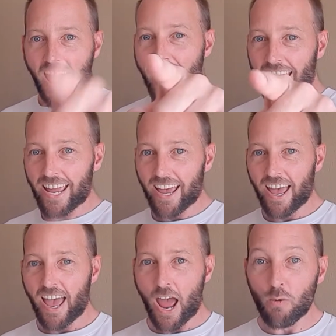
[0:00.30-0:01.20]
Hey,
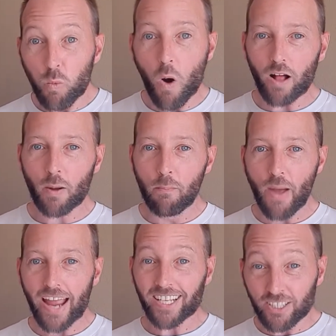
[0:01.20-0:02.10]
and welcome
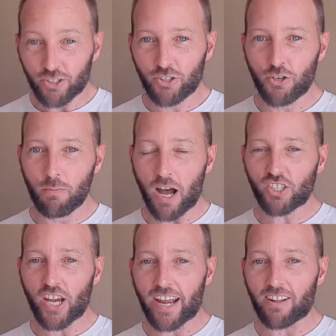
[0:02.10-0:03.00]
back to
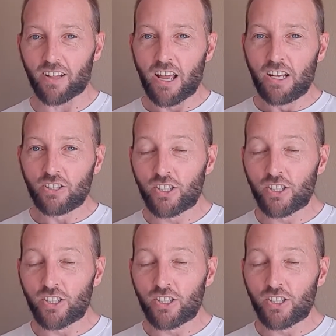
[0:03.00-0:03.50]
my channel.